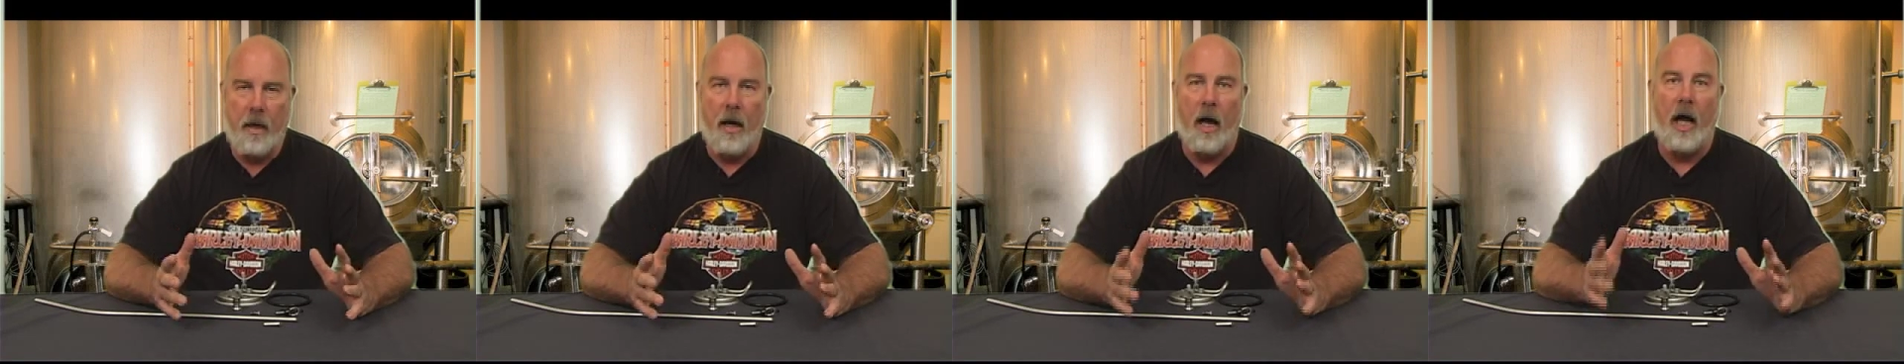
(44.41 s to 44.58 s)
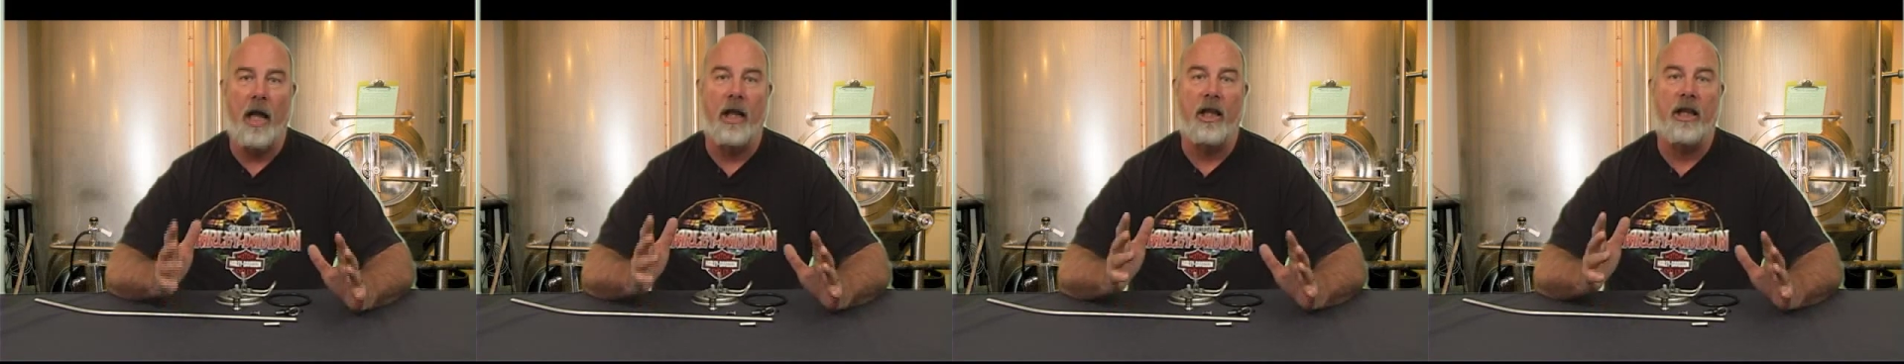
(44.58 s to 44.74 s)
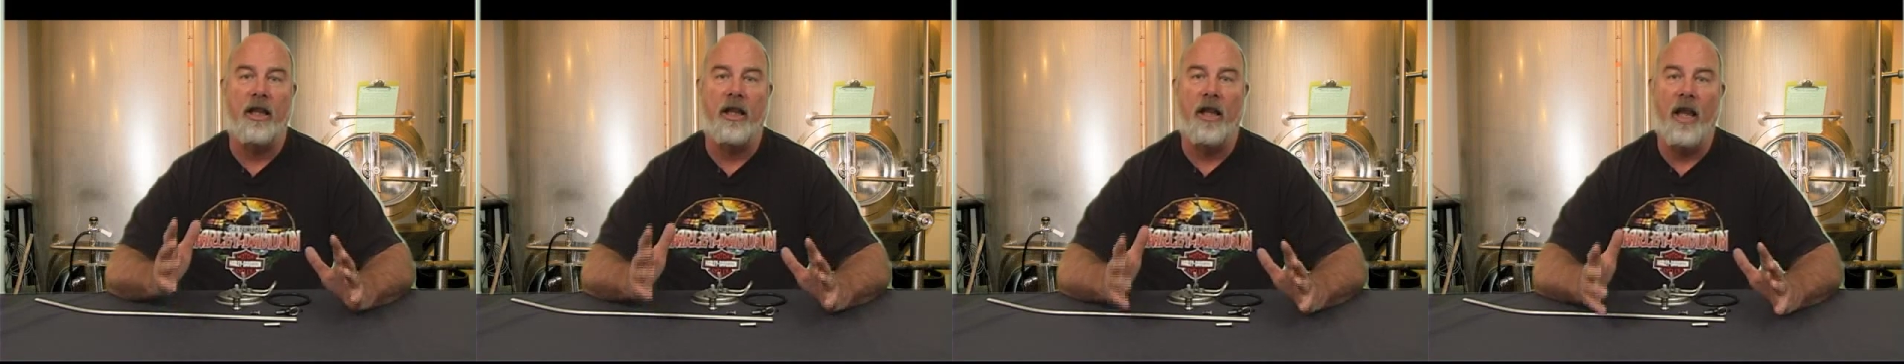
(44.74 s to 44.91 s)

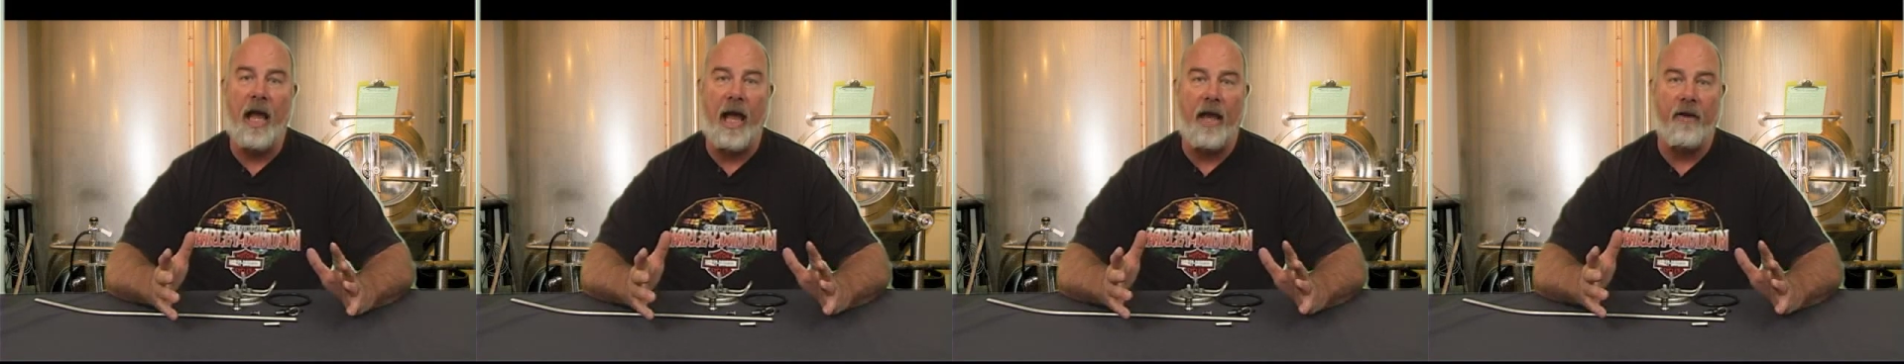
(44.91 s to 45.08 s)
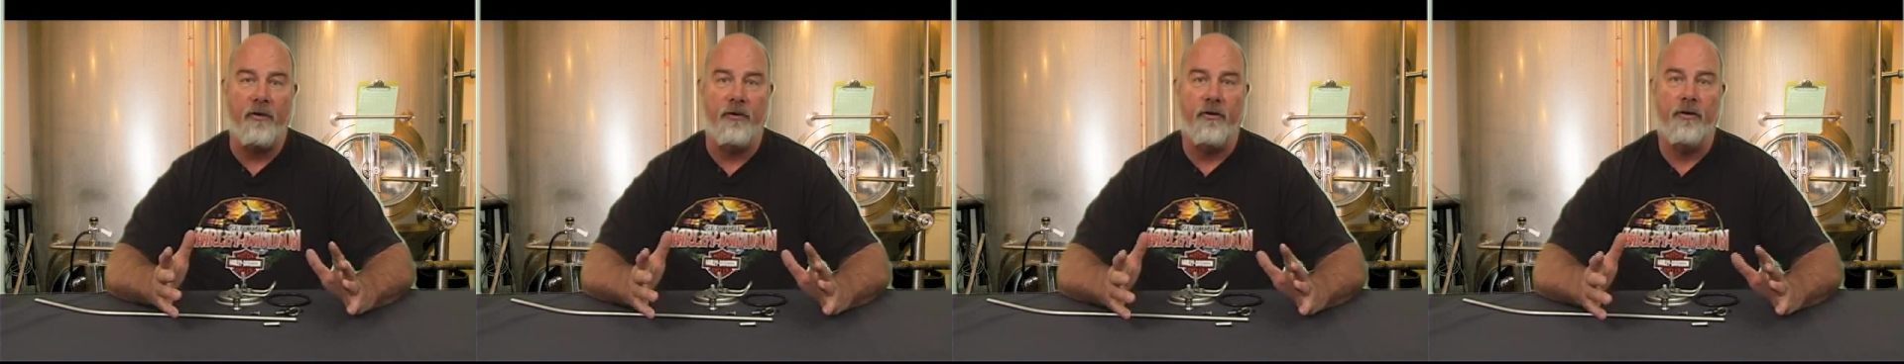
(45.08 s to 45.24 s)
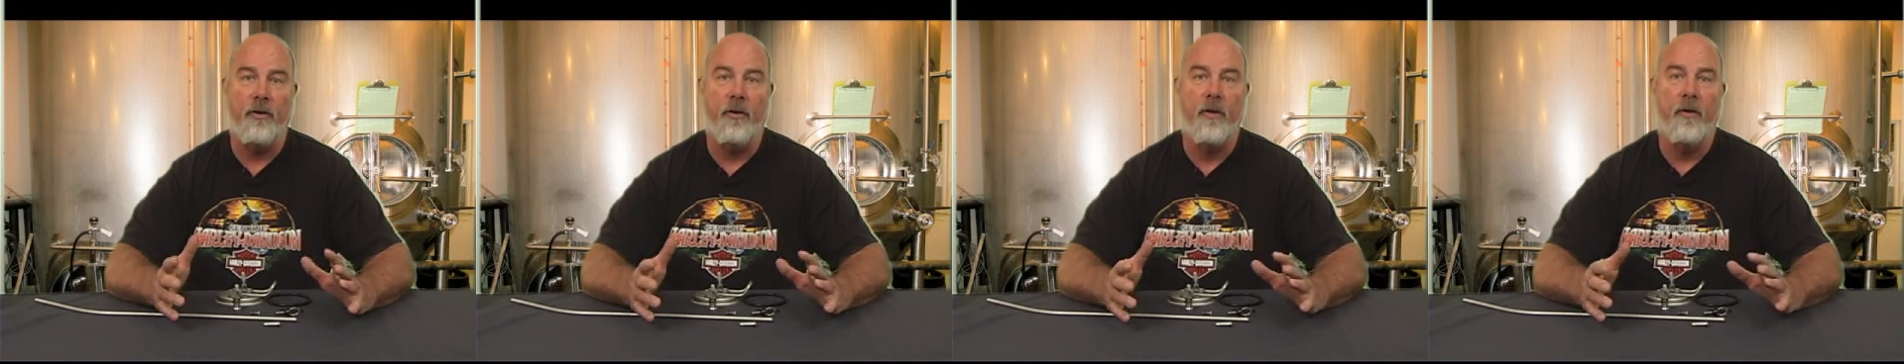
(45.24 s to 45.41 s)

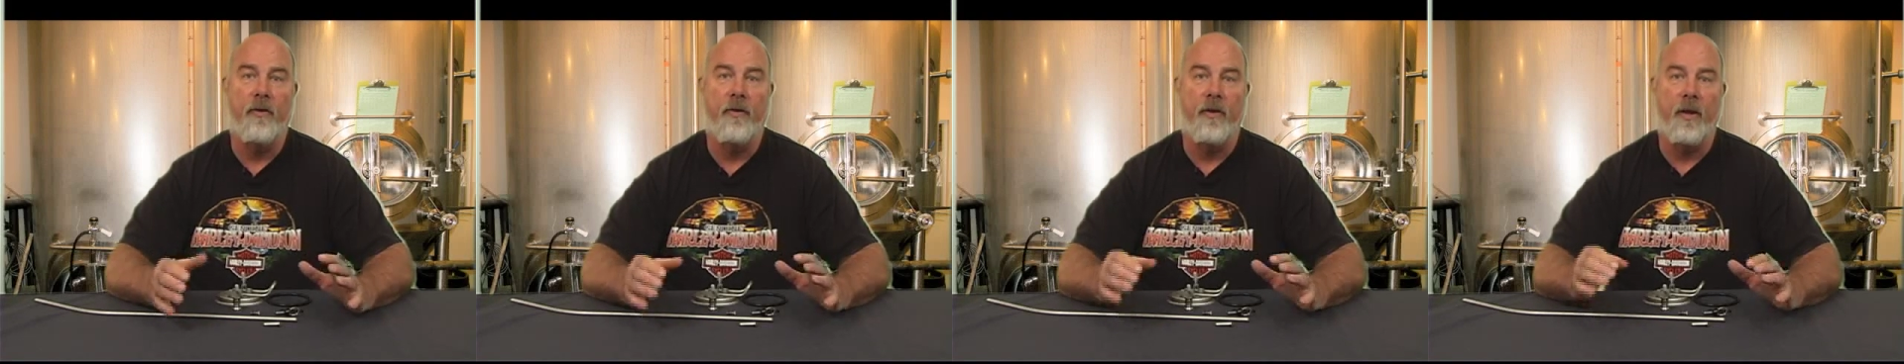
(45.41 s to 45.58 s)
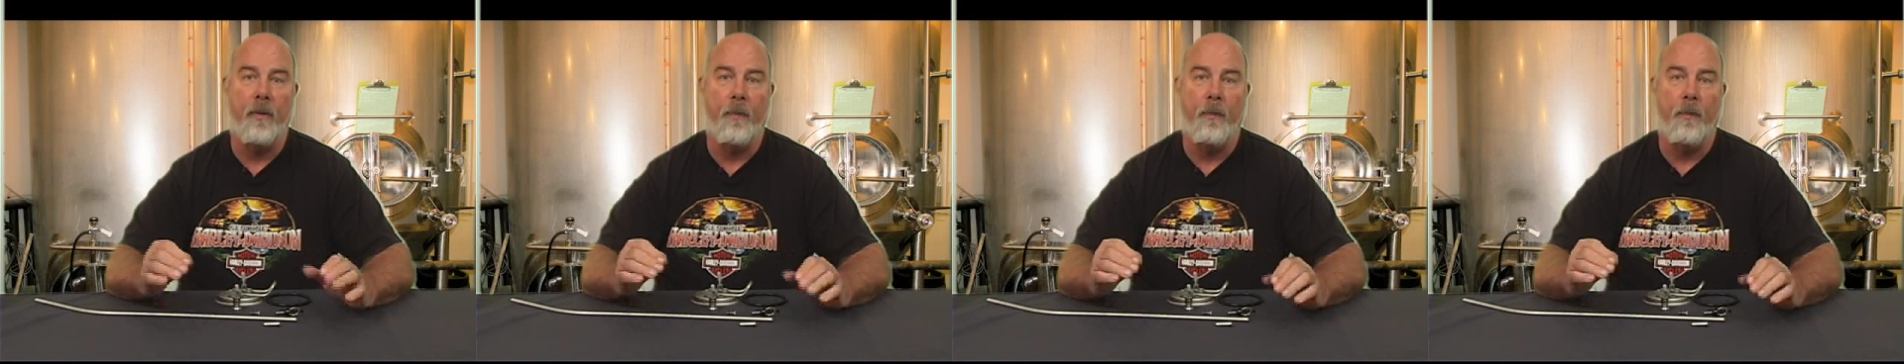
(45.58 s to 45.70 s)
unless the